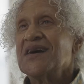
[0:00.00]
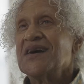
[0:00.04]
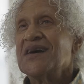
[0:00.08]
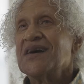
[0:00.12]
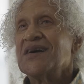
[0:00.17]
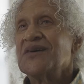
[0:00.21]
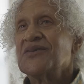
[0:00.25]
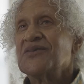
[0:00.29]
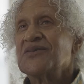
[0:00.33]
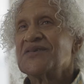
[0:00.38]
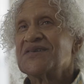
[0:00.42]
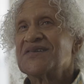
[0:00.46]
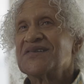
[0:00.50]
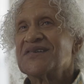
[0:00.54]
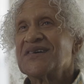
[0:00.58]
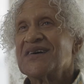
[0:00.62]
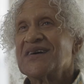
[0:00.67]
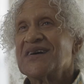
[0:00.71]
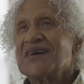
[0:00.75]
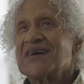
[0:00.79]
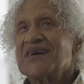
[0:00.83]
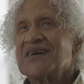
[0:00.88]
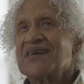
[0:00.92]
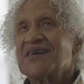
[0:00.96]
He was
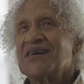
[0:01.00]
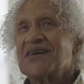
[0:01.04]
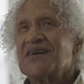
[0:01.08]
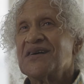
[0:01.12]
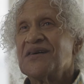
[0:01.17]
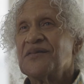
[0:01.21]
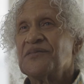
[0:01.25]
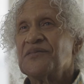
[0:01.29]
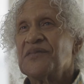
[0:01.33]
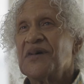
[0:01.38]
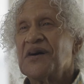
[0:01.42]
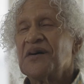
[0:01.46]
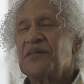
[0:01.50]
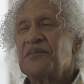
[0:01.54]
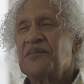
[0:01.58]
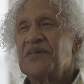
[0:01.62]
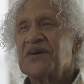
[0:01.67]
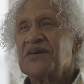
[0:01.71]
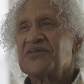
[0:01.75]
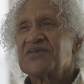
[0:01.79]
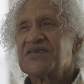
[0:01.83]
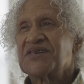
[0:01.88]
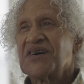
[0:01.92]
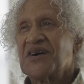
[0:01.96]
saying, um, uh,
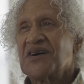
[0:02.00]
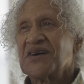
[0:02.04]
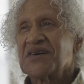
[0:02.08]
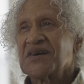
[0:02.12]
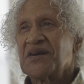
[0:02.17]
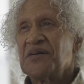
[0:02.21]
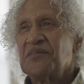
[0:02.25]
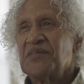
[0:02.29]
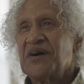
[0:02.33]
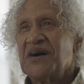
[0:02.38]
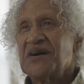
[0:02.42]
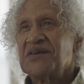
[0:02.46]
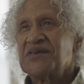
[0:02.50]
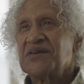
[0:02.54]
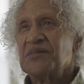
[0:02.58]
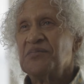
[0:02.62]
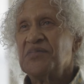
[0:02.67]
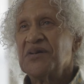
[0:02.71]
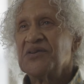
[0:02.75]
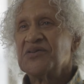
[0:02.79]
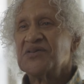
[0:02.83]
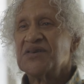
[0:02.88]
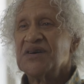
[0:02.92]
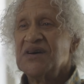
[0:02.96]
he was talking about the
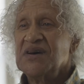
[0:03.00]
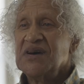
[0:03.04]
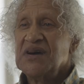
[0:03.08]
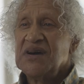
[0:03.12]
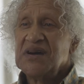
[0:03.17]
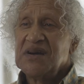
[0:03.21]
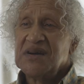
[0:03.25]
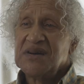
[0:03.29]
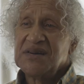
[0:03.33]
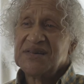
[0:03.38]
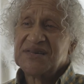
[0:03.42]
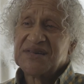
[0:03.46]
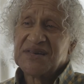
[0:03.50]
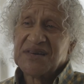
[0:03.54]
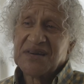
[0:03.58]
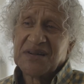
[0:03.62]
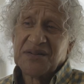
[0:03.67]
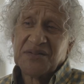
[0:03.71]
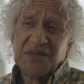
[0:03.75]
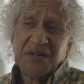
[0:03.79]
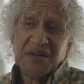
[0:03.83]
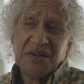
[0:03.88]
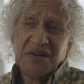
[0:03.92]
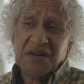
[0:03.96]
blues. He
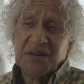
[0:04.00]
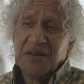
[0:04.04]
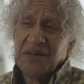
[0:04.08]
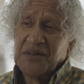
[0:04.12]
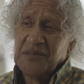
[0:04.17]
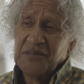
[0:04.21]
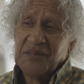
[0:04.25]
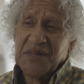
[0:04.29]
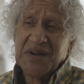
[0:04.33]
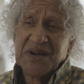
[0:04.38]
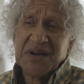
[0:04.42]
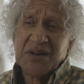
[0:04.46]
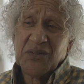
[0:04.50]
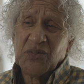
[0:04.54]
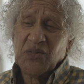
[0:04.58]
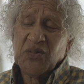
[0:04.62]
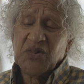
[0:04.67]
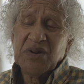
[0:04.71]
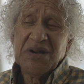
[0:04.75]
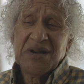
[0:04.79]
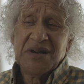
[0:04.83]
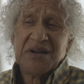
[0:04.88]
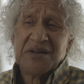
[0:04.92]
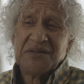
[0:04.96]
said, Man,
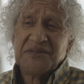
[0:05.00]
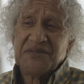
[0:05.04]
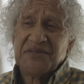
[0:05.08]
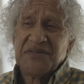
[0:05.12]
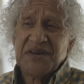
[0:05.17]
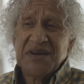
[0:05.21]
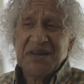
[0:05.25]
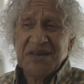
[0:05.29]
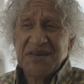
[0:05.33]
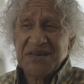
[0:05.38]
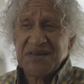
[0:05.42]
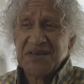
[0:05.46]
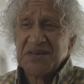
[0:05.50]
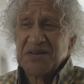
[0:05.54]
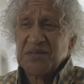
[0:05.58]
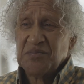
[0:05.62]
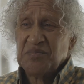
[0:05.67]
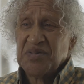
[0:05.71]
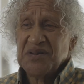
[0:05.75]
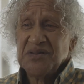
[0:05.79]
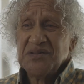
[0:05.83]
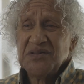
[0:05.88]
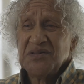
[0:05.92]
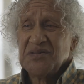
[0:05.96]
we invented the
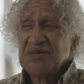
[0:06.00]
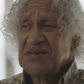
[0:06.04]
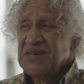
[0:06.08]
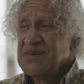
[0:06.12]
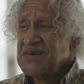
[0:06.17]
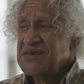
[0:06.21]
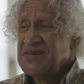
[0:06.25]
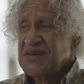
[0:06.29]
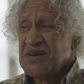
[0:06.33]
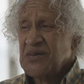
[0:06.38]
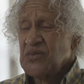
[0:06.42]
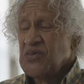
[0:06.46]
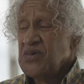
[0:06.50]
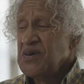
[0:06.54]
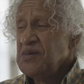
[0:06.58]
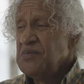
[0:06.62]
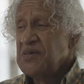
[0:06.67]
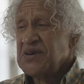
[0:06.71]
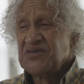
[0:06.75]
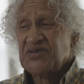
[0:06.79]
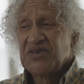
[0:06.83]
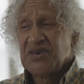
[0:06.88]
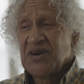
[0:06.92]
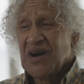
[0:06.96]
blues. He said, We've
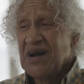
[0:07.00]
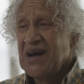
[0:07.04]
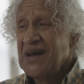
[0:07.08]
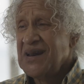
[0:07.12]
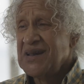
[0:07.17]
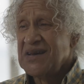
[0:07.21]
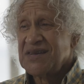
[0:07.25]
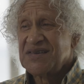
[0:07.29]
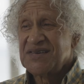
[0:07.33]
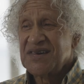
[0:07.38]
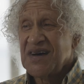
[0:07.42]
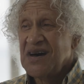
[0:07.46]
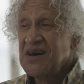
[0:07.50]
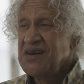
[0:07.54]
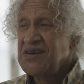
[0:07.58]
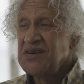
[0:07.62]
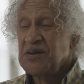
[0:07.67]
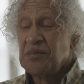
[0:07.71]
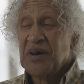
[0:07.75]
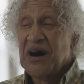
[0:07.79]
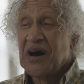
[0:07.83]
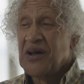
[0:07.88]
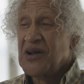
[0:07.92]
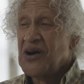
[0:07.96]
been trying to tell
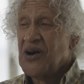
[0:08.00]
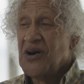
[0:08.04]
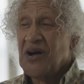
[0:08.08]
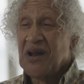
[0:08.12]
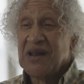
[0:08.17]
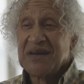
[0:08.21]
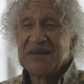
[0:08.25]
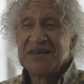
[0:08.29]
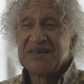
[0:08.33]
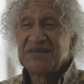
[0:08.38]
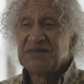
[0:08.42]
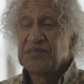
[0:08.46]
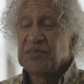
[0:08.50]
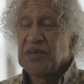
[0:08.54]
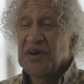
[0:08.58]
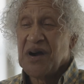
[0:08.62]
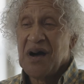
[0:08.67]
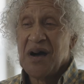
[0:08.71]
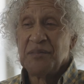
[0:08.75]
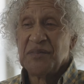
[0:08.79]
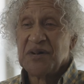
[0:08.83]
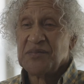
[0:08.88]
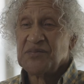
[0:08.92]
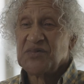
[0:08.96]
you about all these
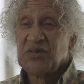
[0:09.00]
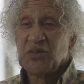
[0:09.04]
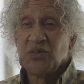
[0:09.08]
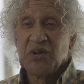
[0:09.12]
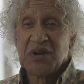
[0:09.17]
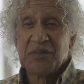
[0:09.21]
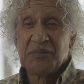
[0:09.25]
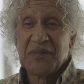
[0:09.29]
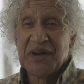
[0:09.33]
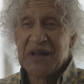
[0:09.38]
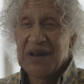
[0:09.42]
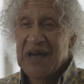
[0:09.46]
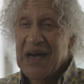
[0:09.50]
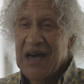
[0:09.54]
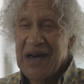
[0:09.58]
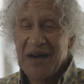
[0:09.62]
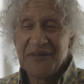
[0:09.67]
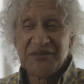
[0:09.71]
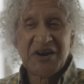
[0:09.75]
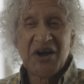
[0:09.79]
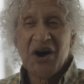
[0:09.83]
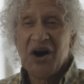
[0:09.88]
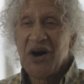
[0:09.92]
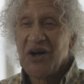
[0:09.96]
problems we've been
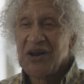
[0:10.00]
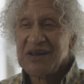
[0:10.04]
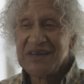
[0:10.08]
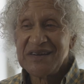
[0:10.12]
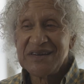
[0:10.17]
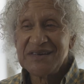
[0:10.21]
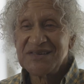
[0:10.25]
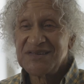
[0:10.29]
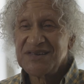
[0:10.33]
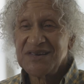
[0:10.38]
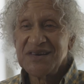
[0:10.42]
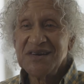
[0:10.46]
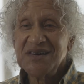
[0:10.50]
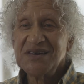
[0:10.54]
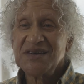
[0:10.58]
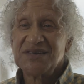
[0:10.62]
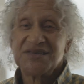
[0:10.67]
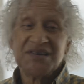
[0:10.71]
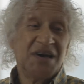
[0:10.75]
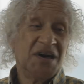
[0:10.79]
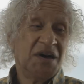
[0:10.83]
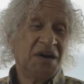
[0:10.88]
having all these years